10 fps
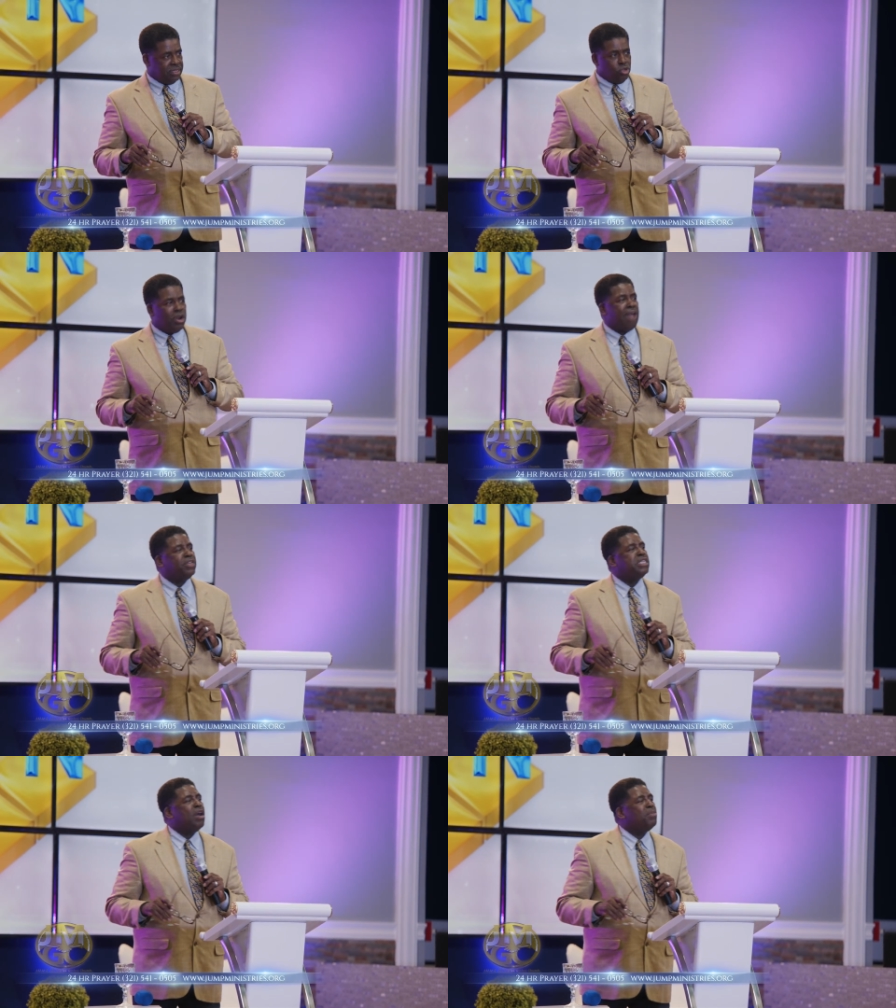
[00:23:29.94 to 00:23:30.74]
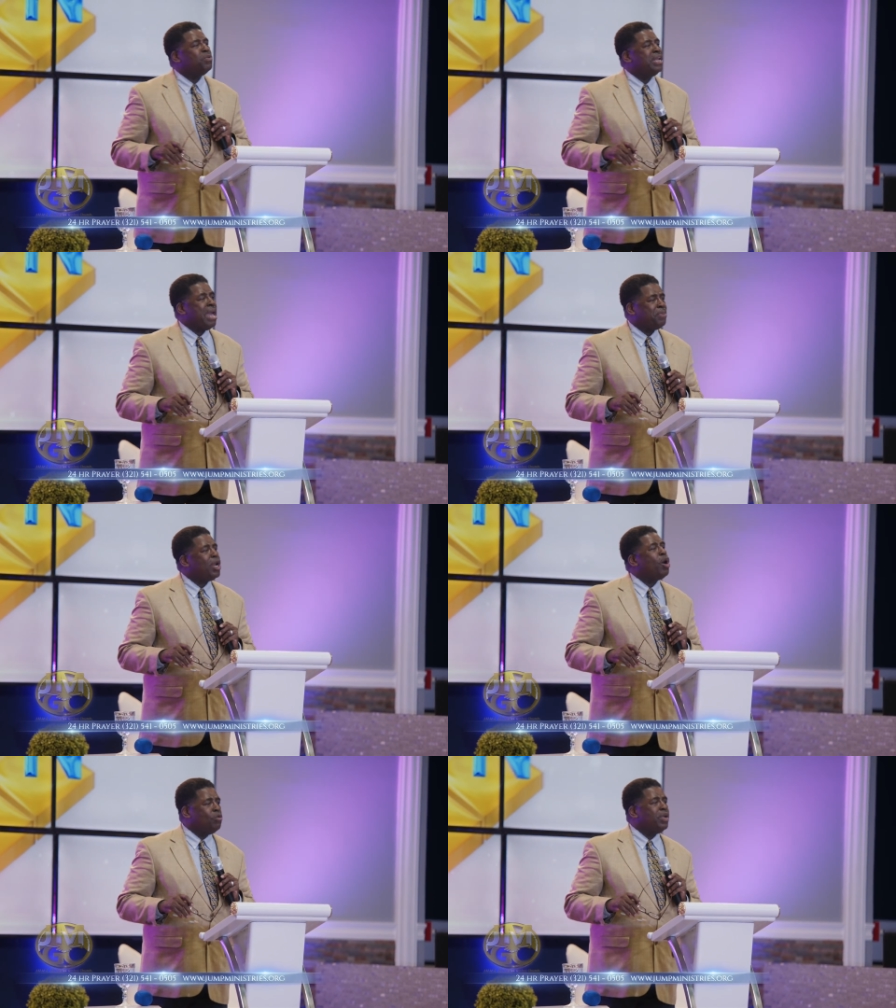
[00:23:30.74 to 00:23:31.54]
You don't have to tell me what
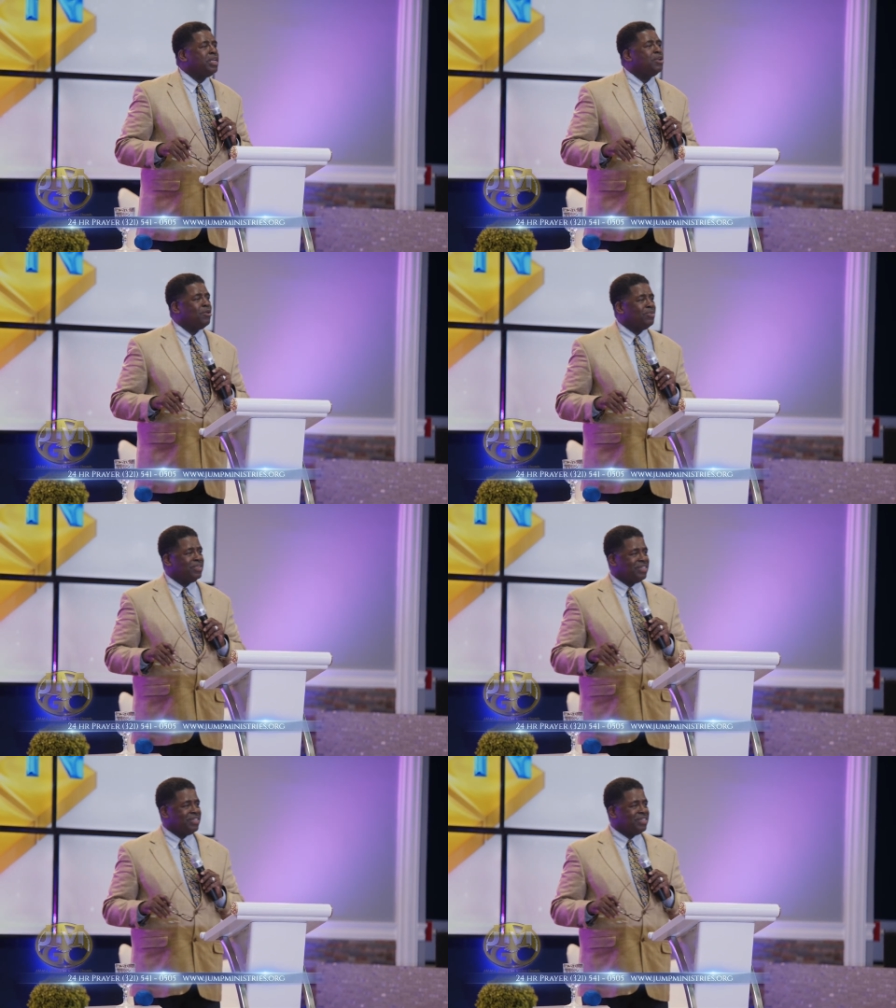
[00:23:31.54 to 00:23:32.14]
happened. I already know.